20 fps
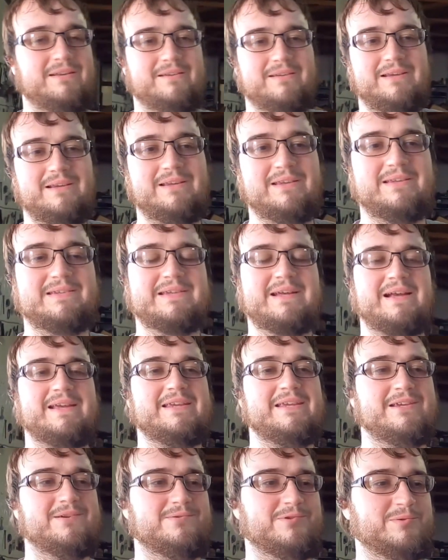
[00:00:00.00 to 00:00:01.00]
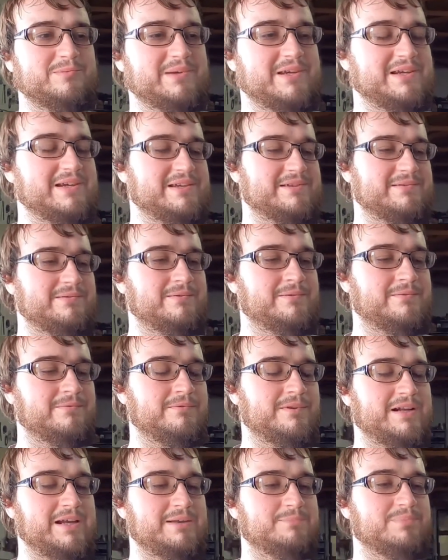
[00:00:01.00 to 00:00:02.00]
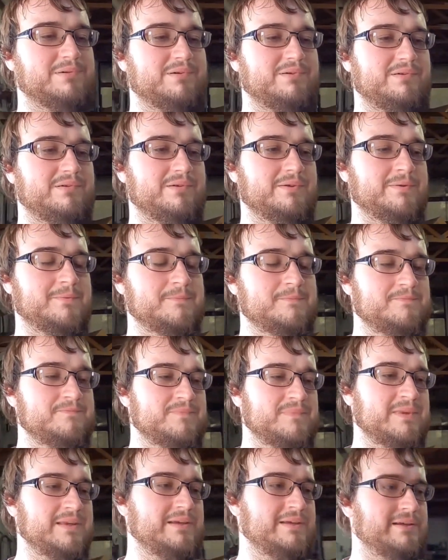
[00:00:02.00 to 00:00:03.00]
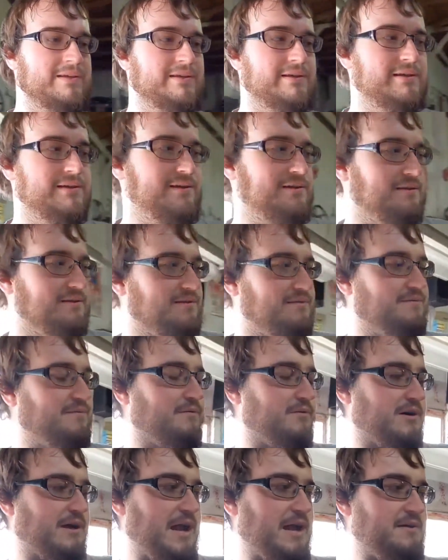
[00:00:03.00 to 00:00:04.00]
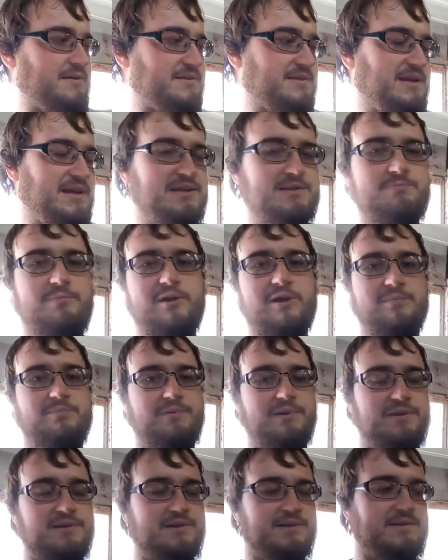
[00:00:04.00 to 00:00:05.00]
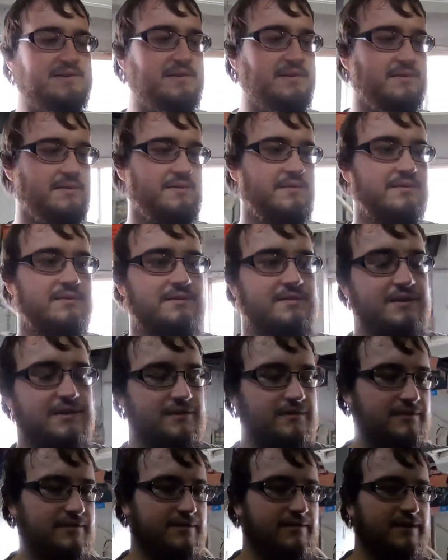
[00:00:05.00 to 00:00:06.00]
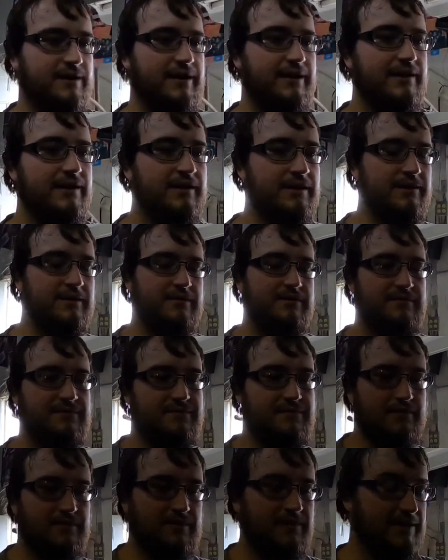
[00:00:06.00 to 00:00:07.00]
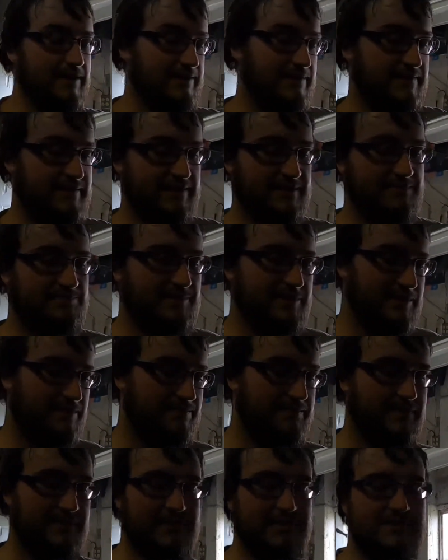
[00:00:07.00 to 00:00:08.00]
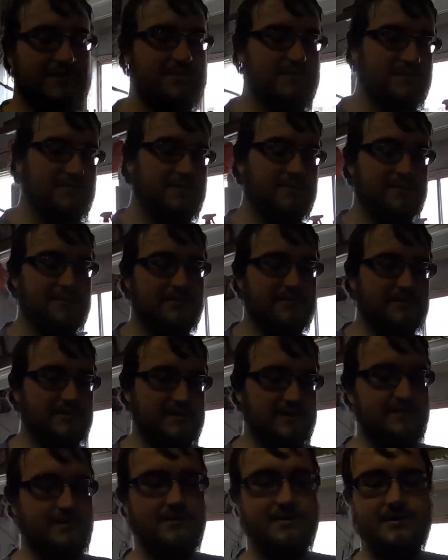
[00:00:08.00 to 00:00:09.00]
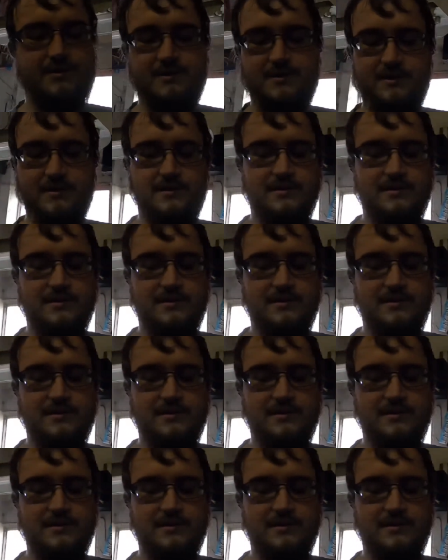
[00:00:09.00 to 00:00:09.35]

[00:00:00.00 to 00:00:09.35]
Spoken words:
it's not equal, because when I pull the 4 outside spark plugs, they look great. The 4 inside spark plugs, they look,